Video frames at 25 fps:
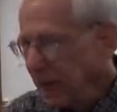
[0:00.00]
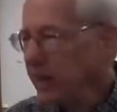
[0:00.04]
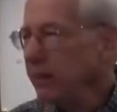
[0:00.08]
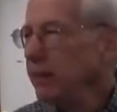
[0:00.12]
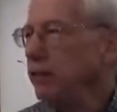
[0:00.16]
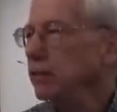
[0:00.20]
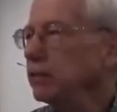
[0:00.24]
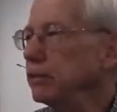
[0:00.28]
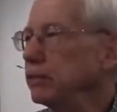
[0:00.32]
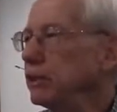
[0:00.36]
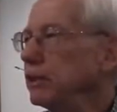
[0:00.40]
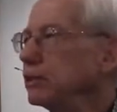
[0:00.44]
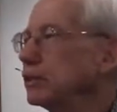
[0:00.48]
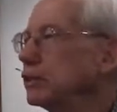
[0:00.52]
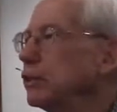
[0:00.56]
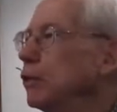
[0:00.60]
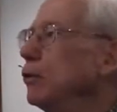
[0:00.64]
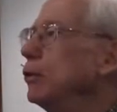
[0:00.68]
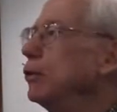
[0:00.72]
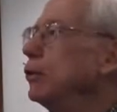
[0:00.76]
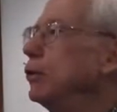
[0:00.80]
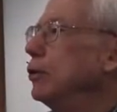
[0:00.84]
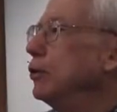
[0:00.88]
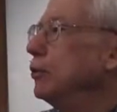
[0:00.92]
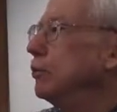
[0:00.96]
then he'll
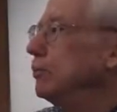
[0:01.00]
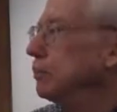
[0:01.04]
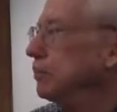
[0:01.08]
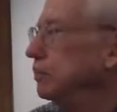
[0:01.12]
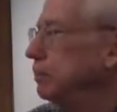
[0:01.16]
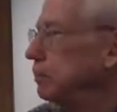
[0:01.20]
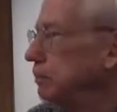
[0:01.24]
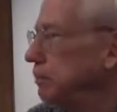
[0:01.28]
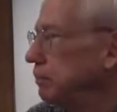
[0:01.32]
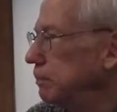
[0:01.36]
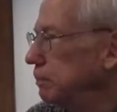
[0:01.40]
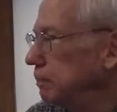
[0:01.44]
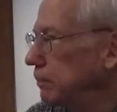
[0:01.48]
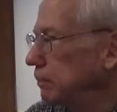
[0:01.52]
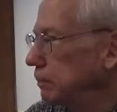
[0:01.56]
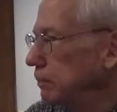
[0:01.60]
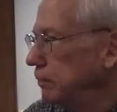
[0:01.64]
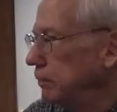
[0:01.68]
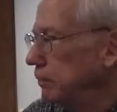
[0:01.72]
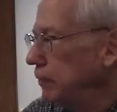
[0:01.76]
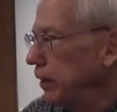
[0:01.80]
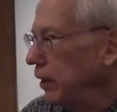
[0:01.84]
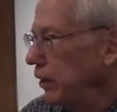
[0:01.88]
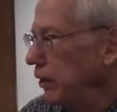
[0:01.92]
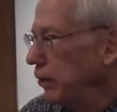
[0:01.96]
disown you
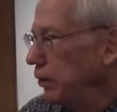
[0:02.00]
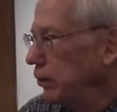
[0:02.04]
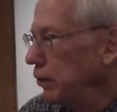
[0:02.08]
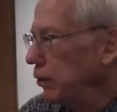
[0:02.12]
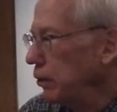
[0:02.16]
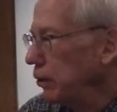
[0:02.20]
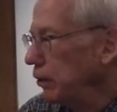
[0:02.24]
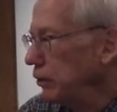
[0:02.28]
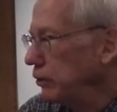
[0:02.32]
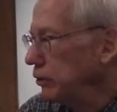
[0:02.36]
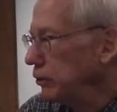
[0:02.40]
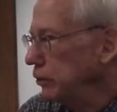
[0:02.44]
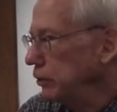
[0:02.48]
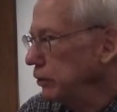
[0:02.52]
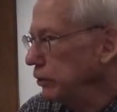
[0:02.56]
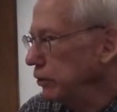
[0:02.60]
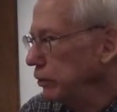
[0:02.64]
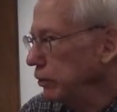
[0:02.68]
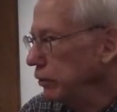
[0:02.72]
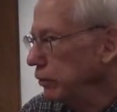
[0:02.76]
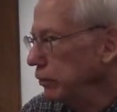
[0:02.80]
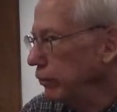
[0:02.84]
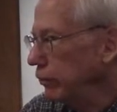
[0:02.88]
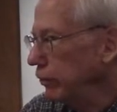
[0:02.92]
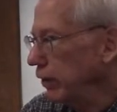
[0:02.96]
and he'll curse you
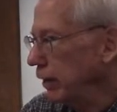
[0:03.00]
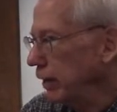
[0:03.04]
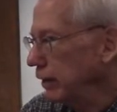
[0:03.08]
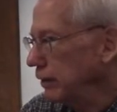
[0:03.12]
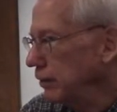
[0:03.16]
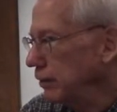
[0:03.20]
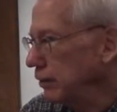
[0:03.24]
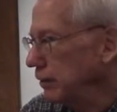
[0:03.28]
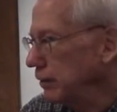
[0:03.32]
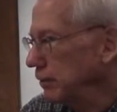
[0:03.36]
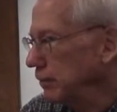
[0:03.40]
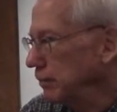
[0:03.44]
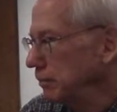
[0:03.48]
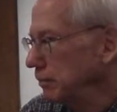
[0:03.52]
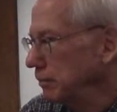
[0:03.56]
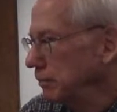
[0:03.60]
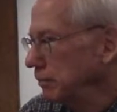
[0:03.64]
to your face.